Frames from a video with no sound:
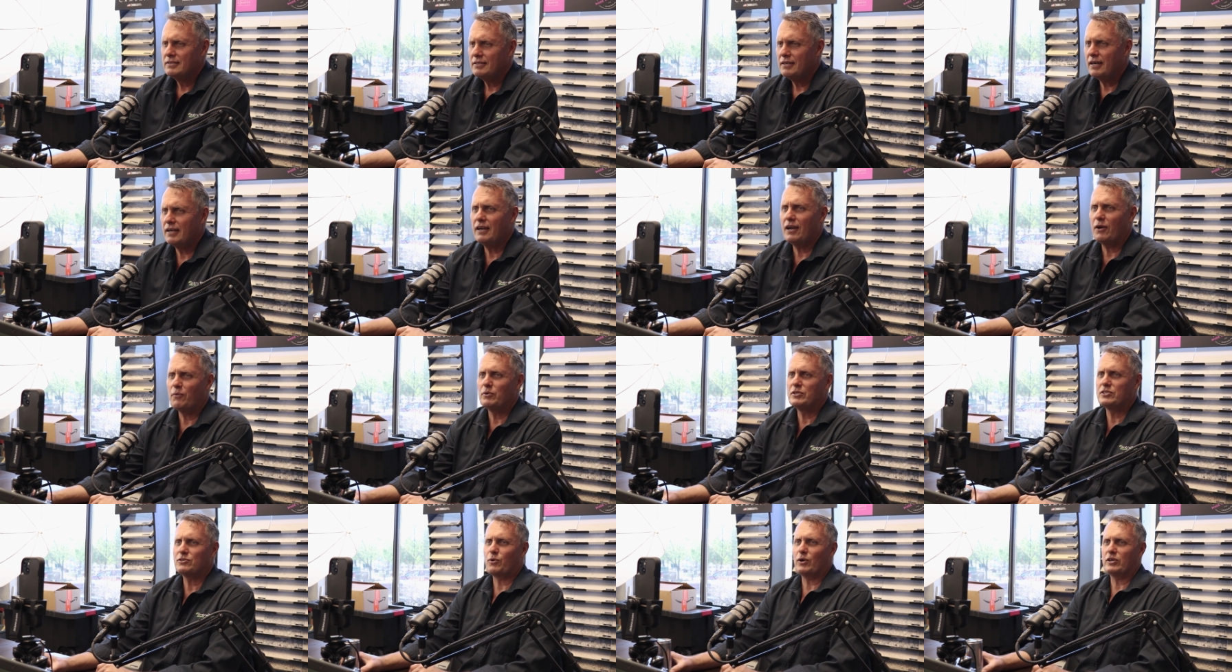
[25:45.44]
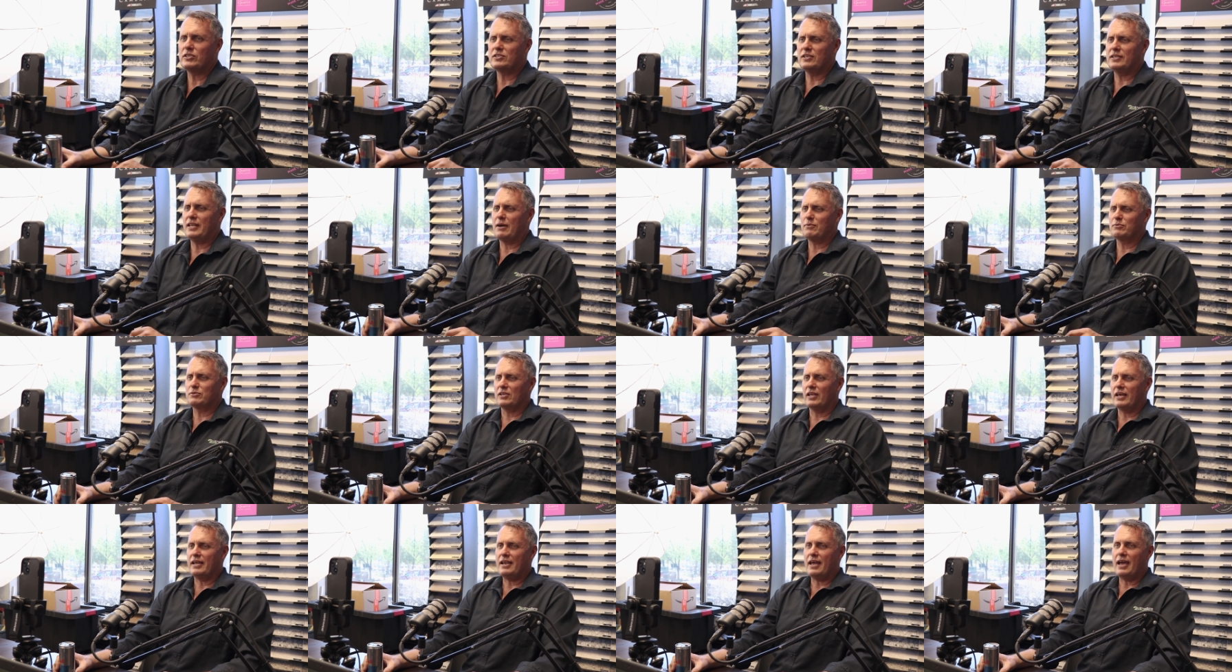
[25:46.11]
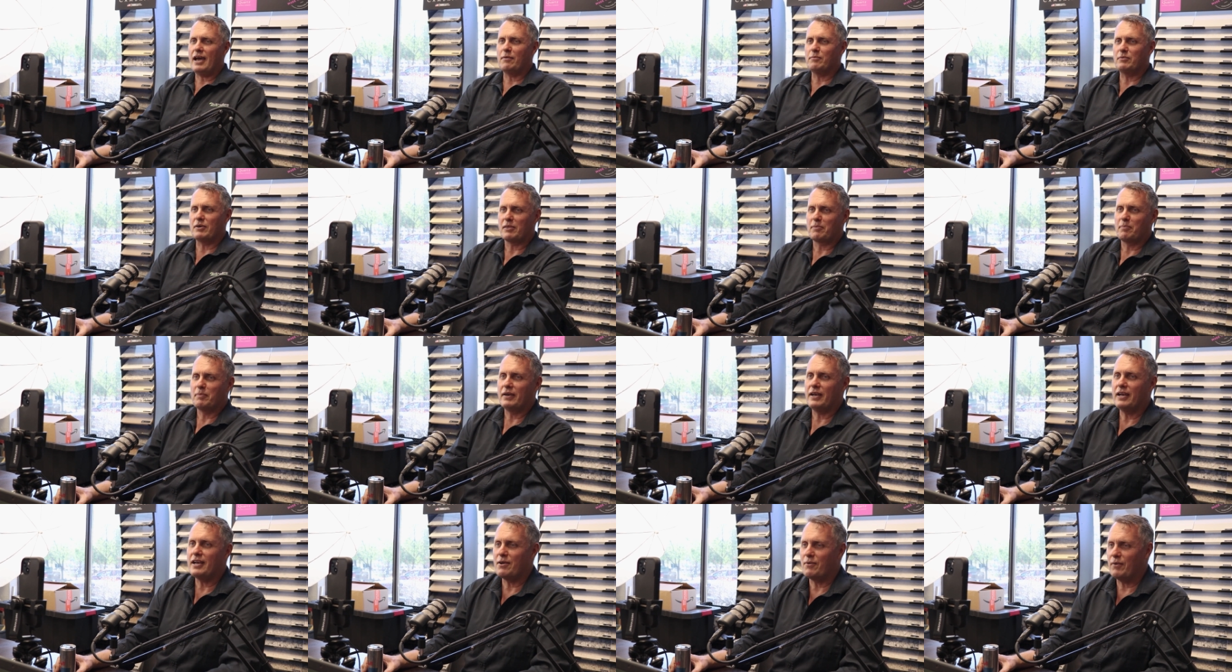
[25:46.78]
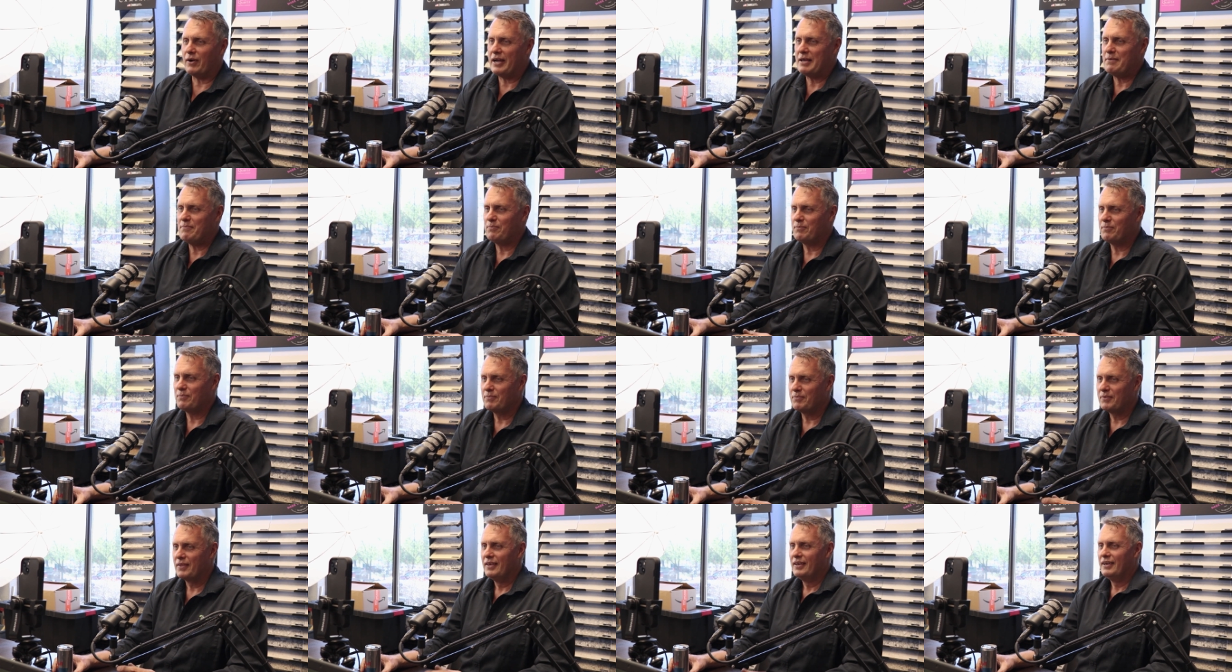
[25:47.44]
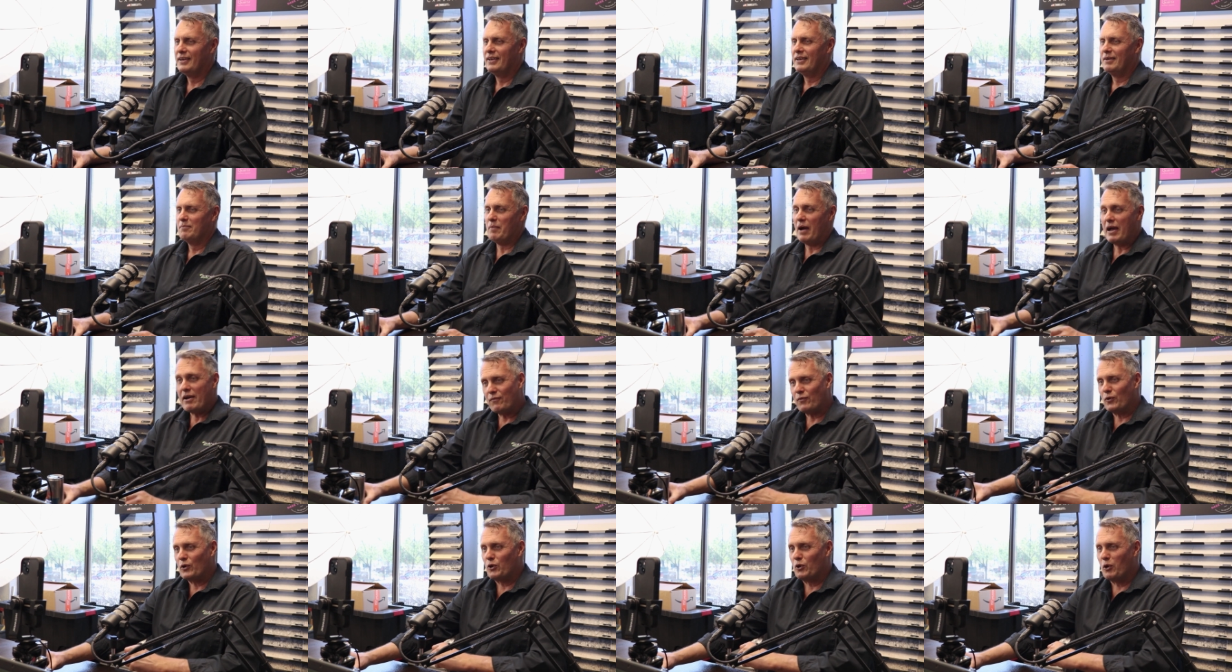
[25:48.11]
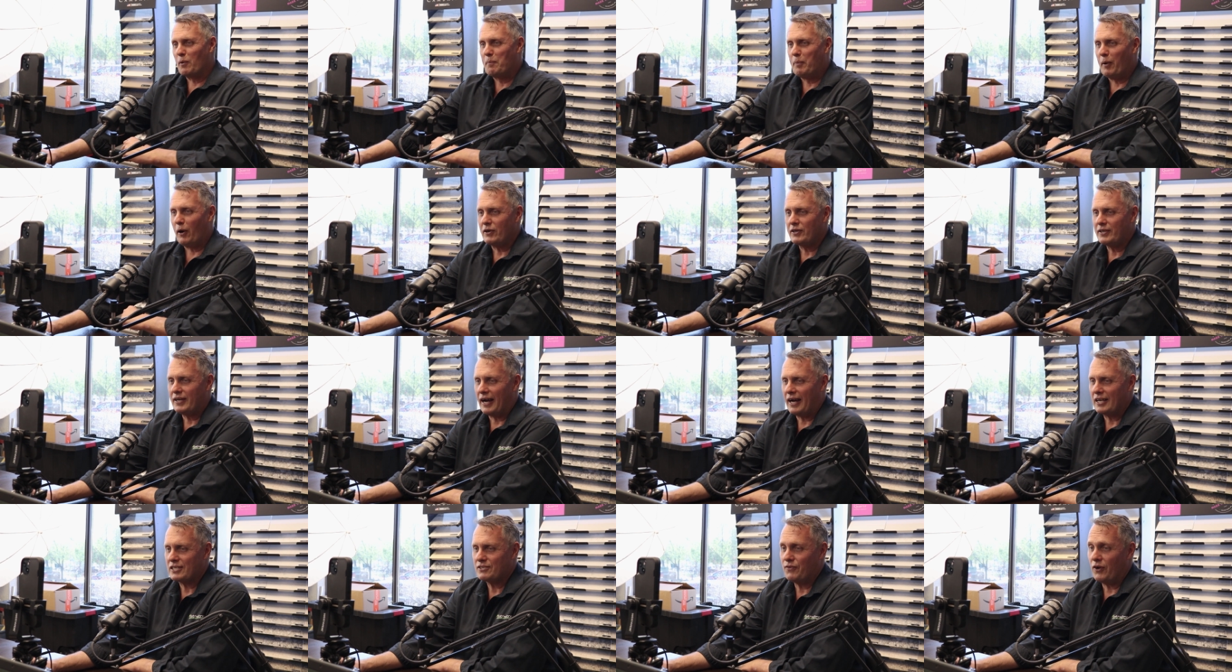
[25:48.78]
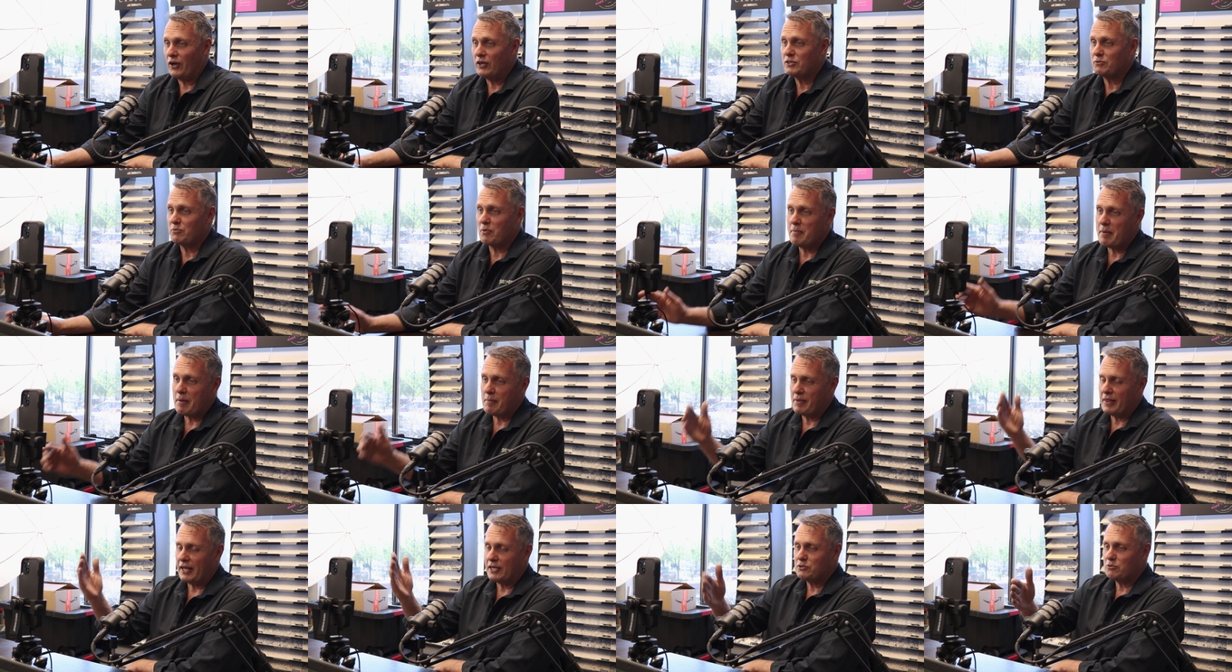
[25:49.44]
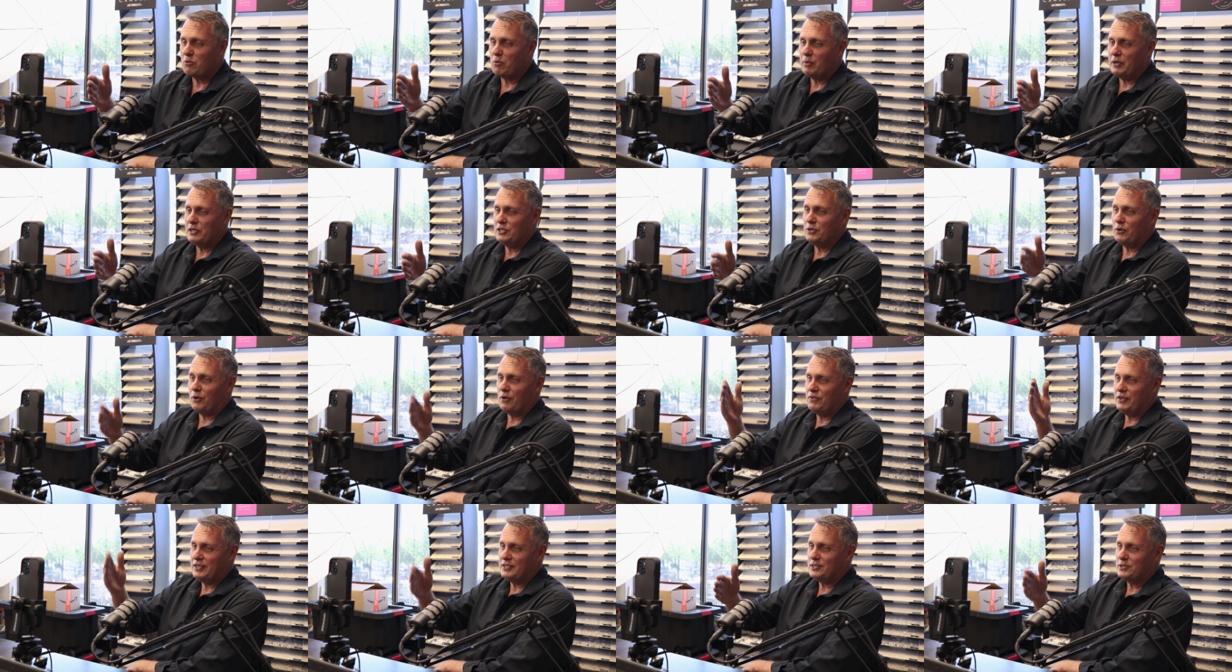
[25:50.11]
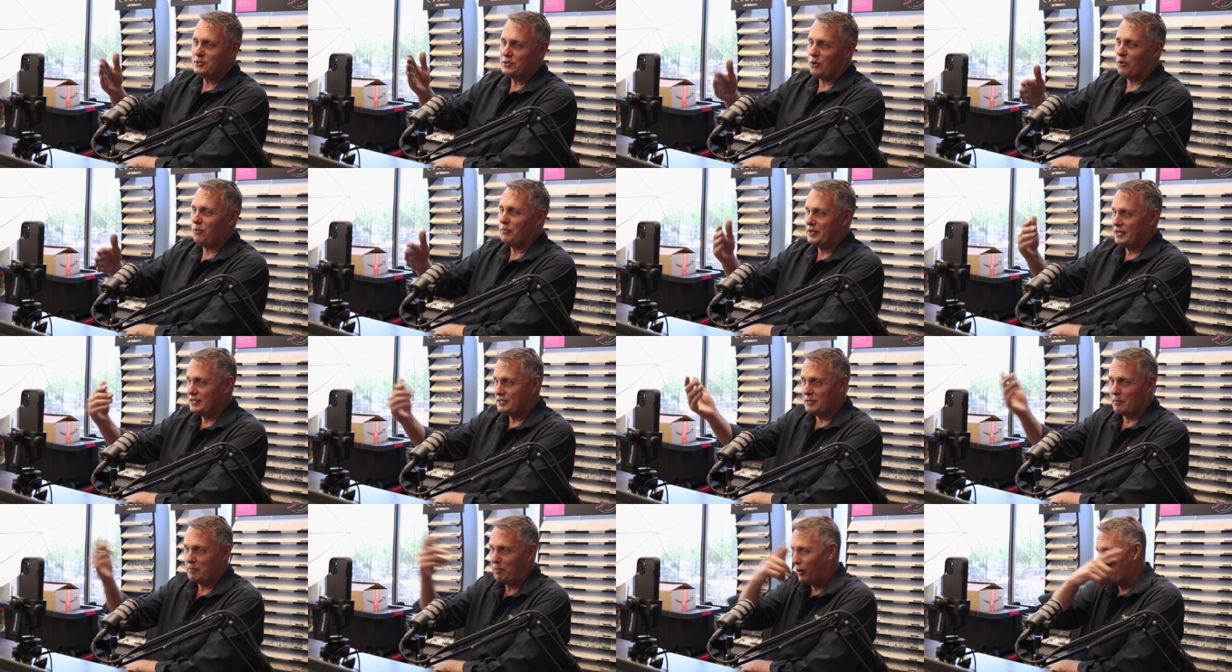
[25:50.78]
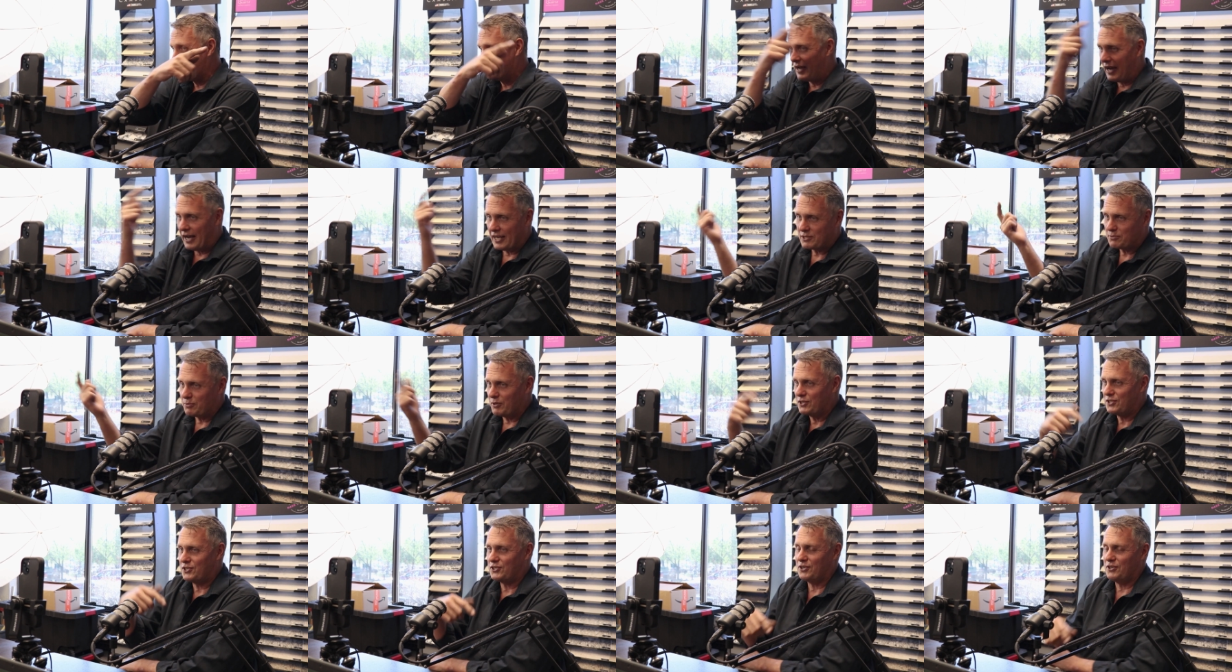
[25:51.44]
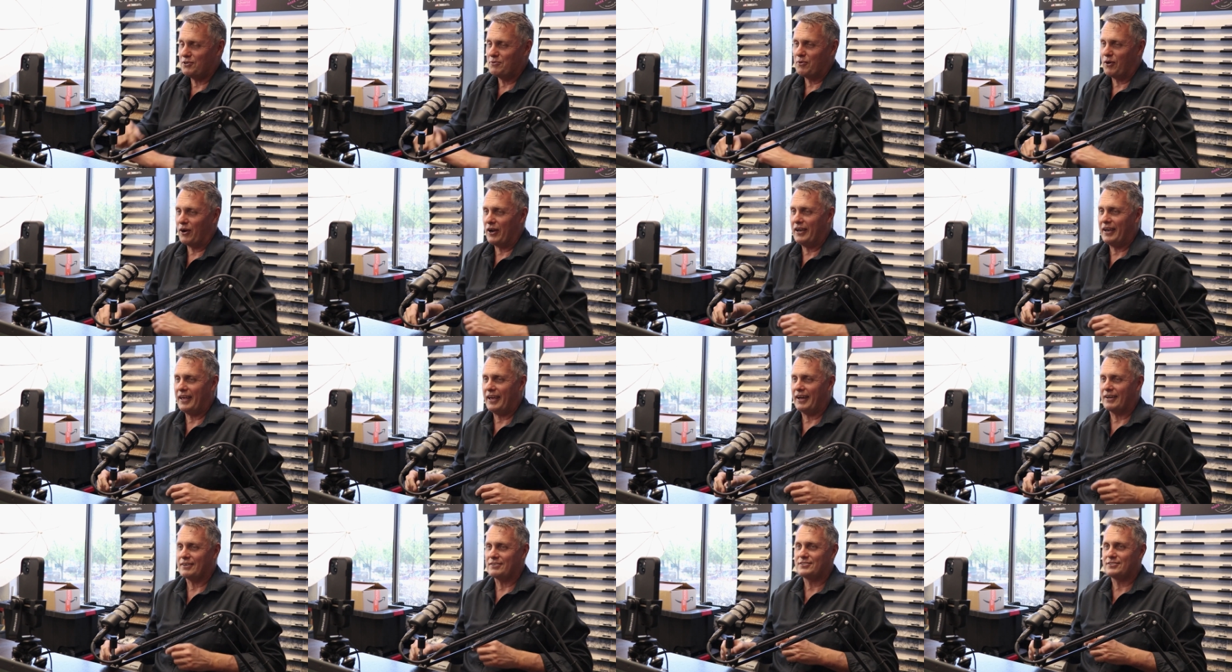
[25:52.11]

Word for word: I don't know which question that was led out with, but anyway, make for a good podcast, folks. Remember, that's what we're doing. This is all, this is a podcast we're shooting right now.